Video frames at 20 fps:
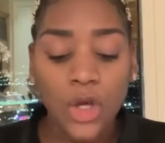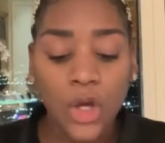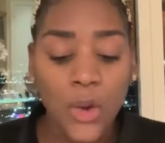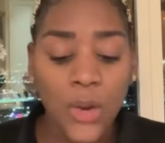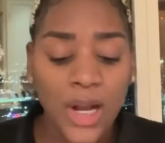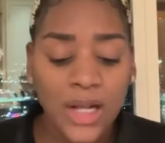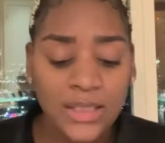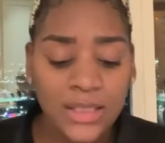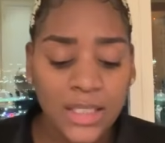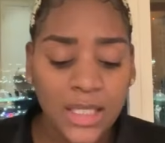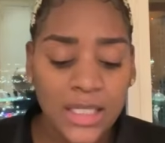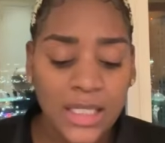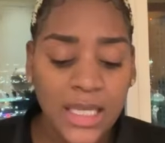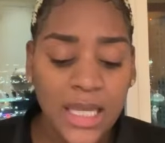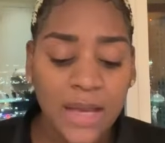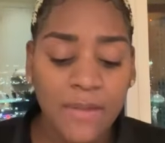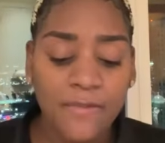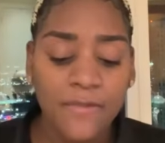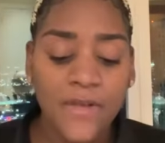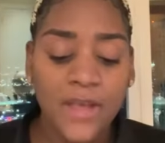Go down to the
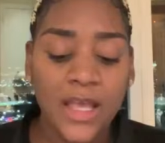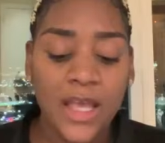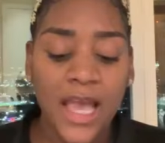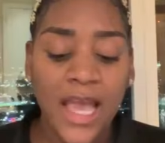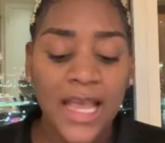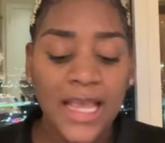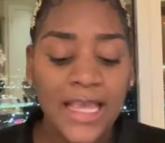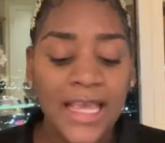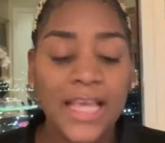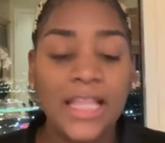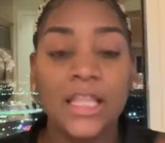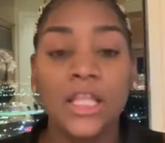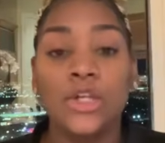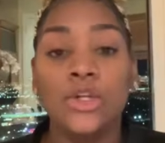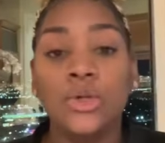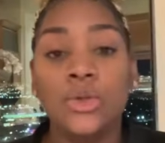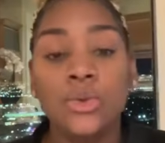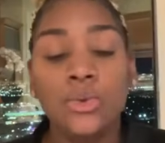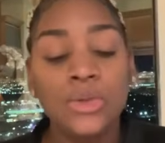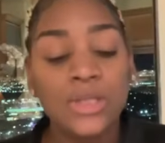DMV and get the
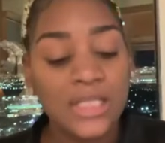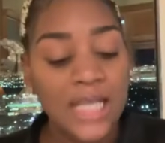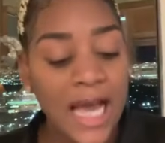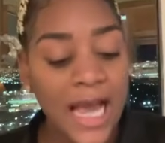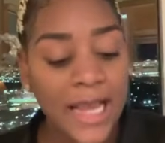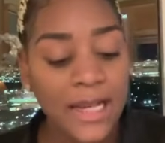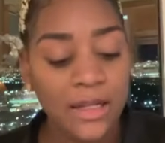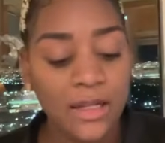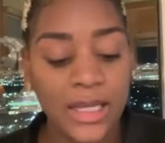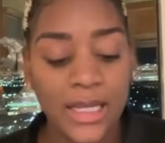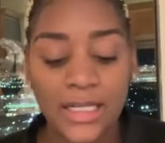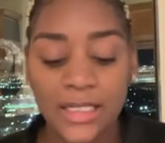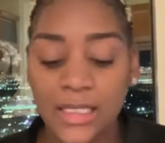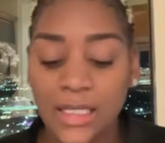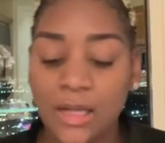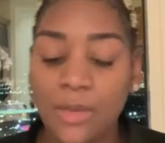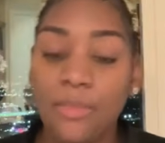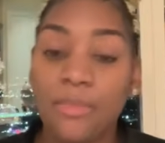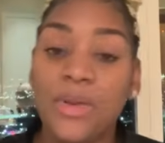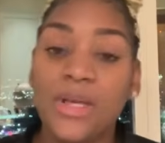new title
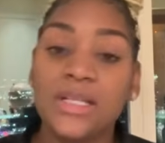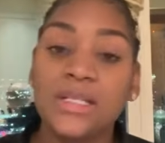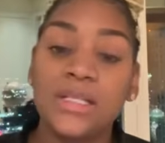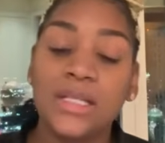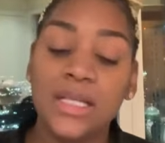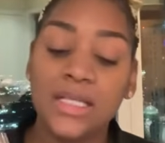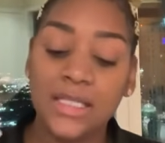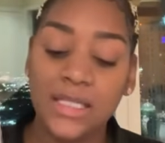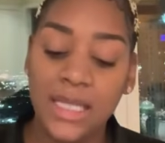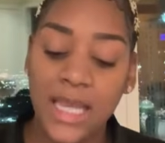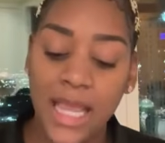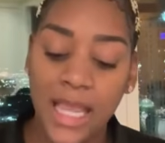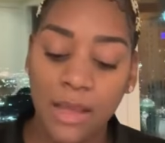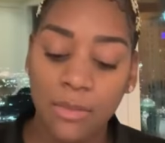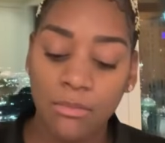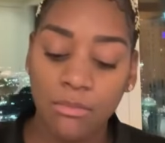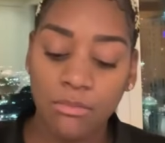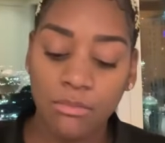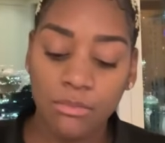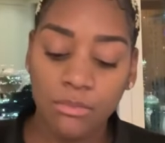into the business
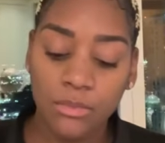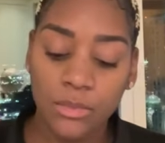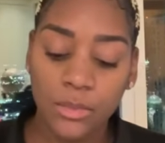name.